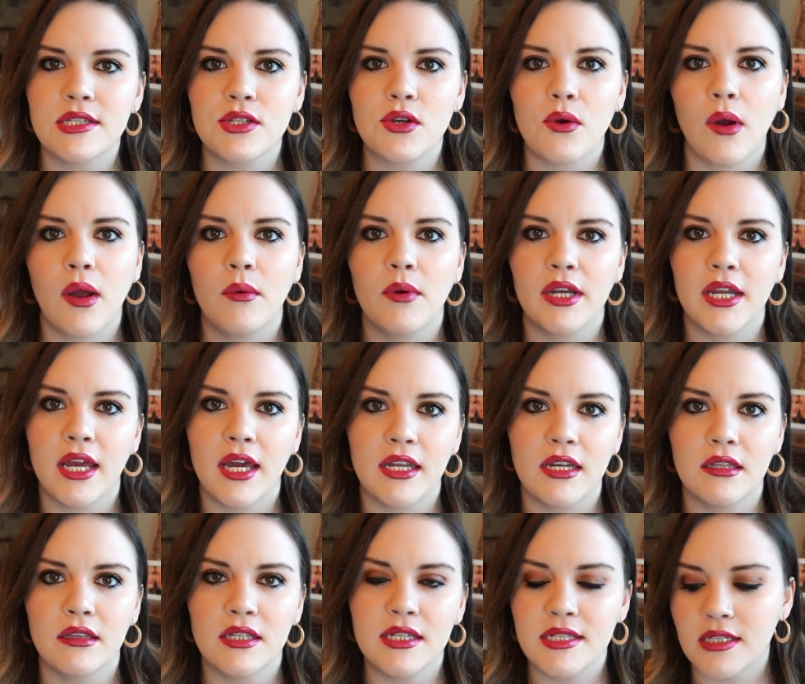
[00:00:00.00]
so I went ahead
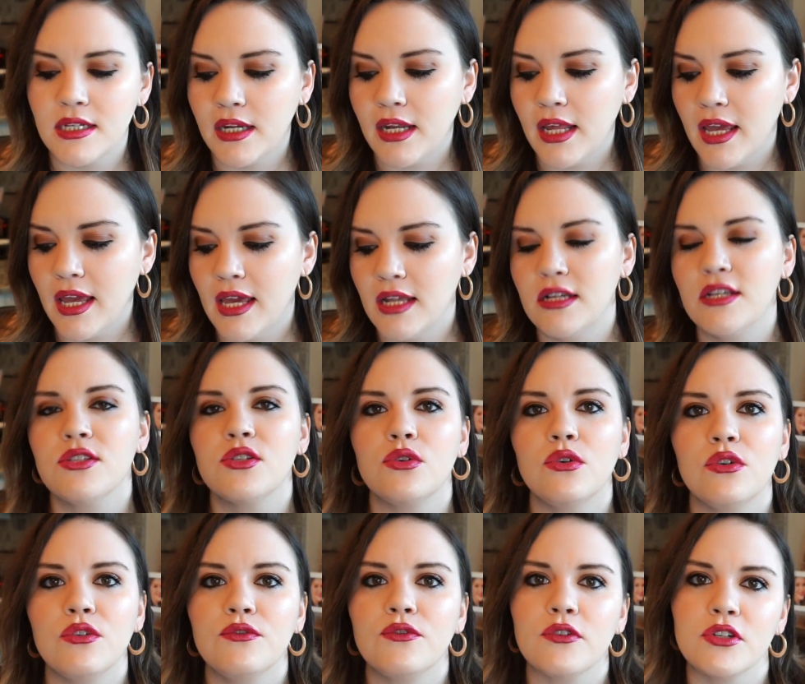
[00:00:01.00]
and listed it and it
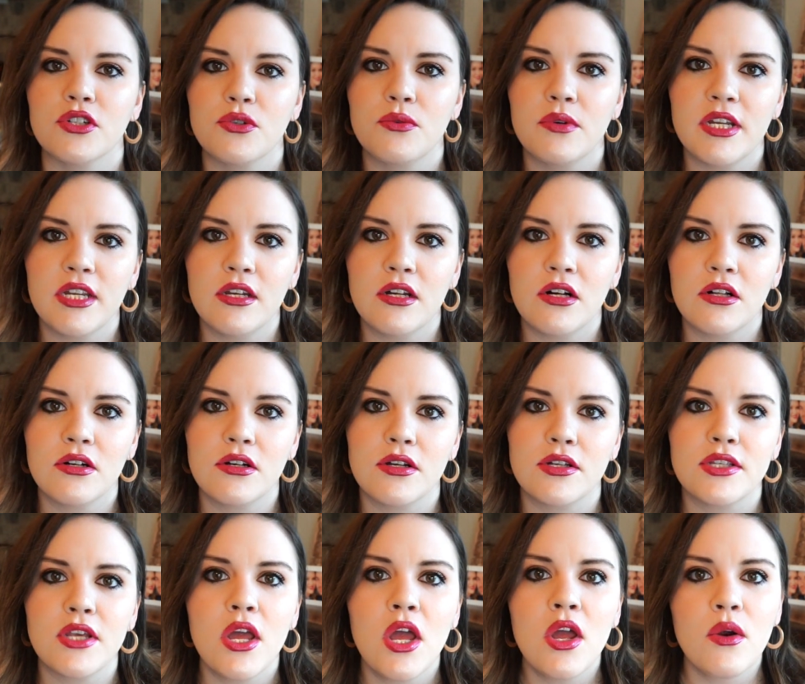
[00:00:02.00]
sold for
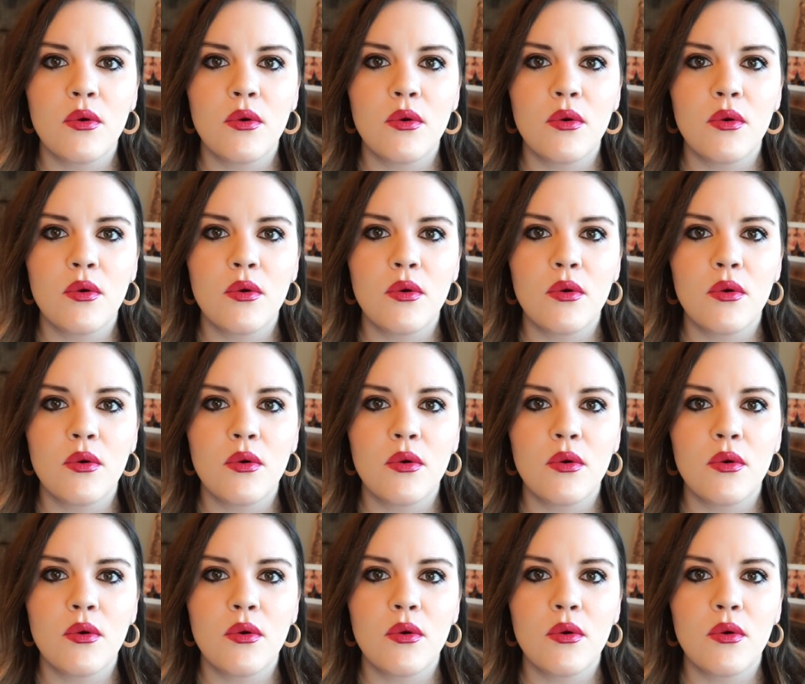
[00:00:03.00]
$20